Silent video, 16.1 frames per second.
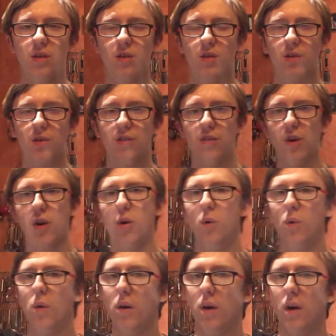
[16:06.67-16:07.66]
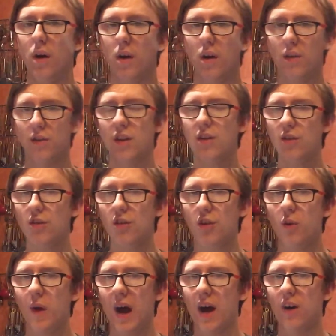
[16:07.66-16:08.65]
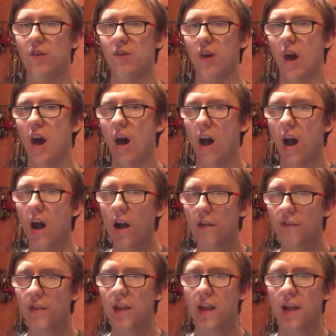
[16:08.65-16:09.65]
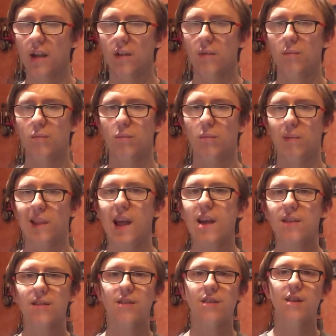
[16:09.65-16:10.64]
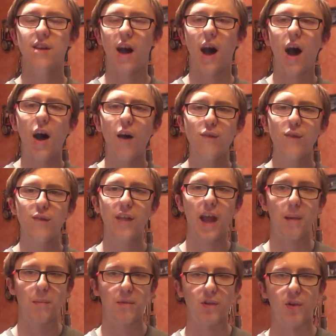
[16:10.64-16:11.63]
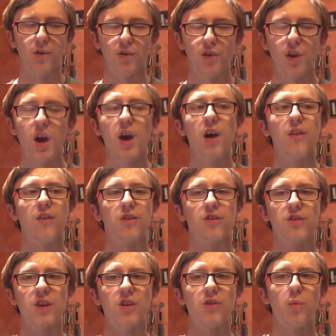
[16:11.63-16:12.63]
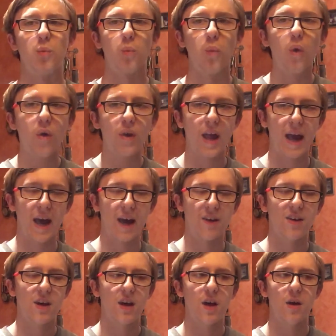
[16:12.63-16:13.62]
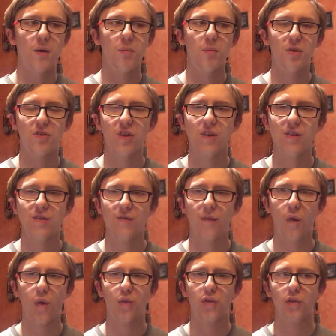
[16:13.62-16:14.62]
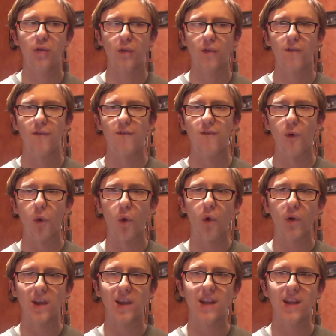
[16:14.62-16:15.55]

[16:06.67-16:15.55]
So season 2 has less than half of the episodes that season 1 had, but season 2 took 4